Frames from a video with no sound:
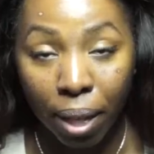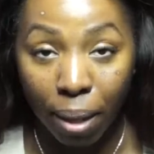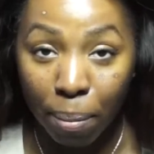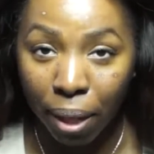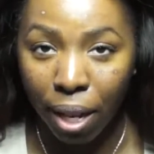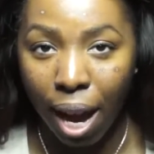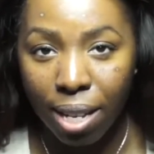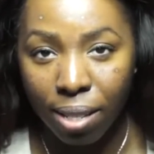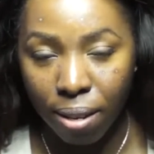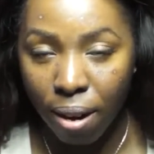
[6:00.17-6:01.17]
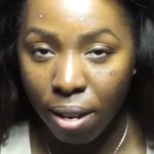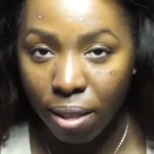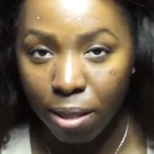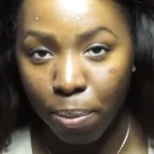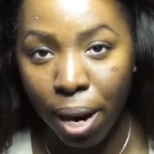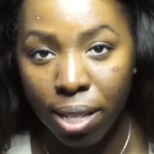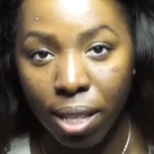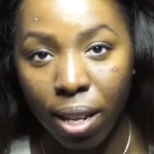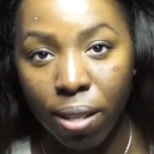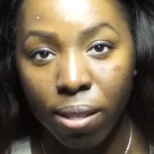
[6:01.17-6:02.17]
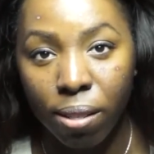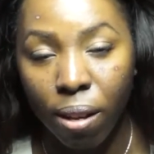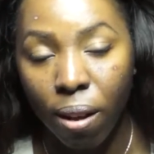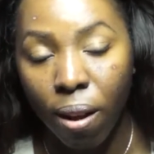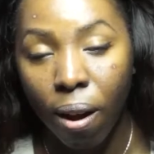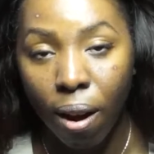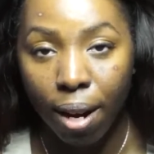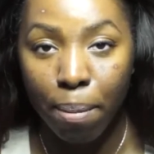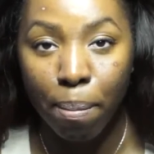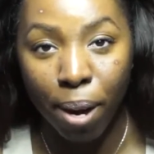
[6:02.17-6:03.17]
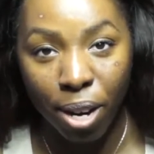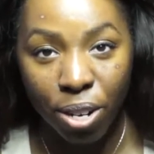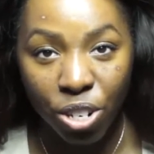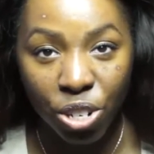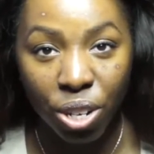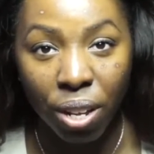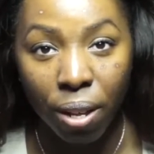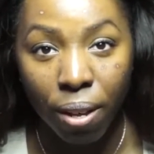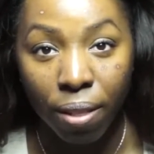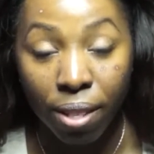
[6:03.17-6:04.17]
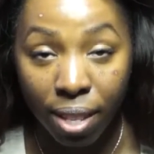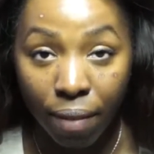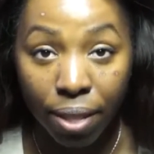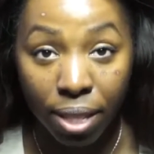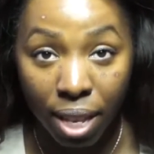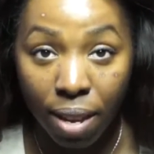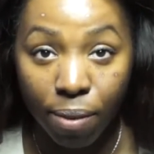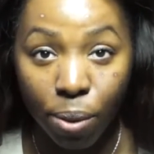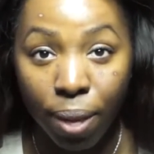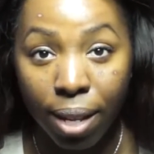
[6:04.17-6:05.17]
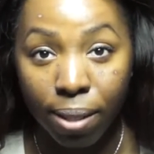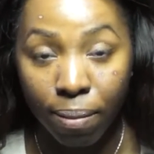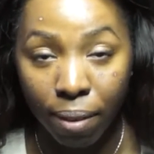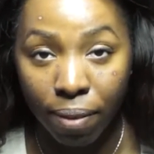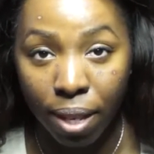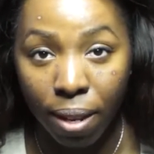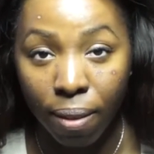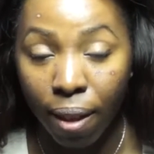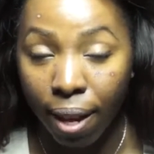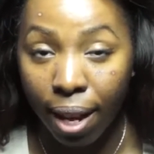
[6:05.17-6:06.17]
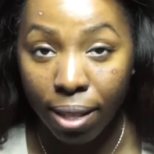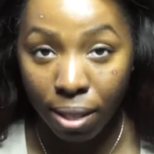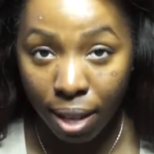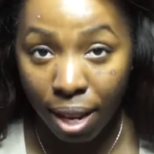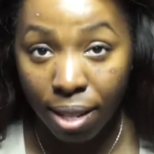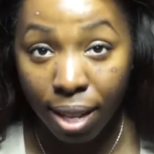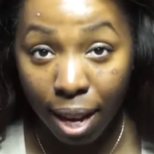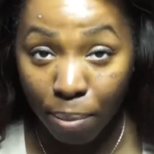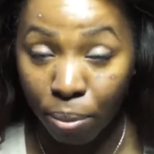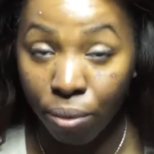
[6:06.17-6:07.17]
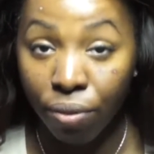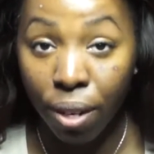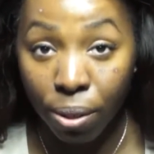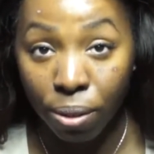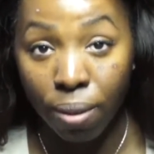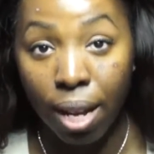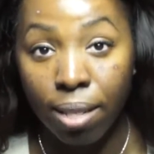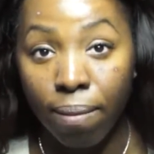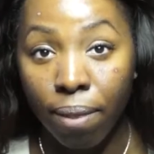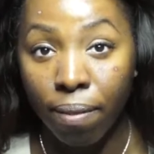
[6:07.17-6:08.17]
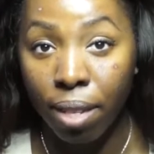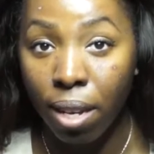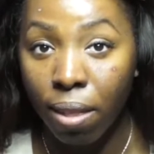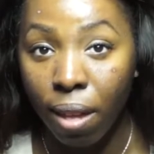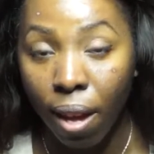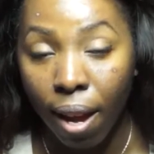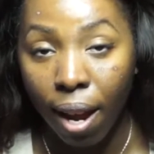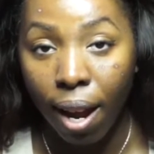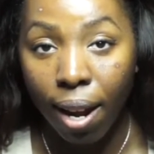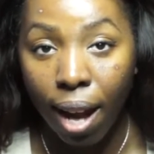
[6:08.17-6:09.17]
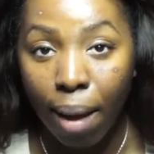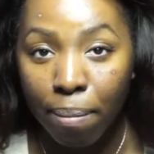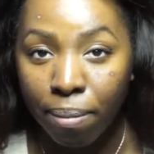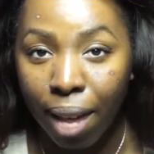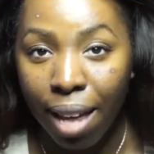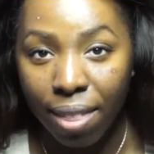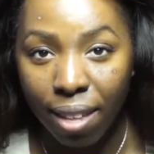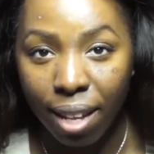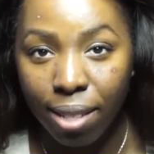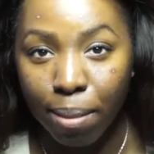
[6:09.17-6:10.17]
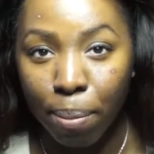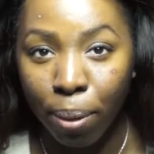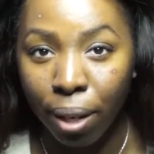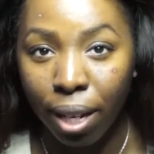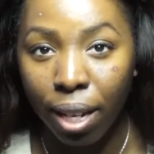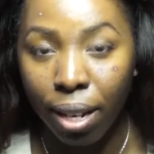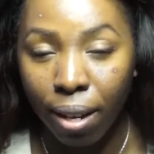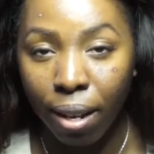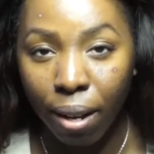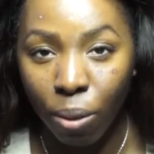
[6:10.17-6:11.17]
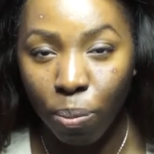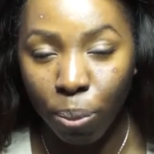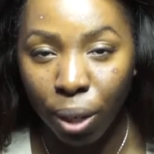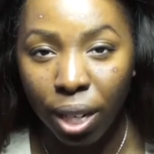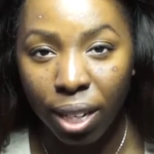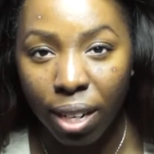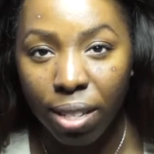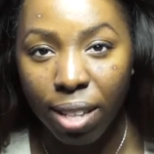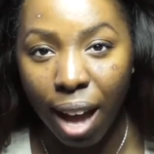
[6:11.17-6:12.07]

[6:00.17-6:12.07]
But I started this process on March the 17th, 2015, and today is April 1st, 2015, and I think that's a pretty good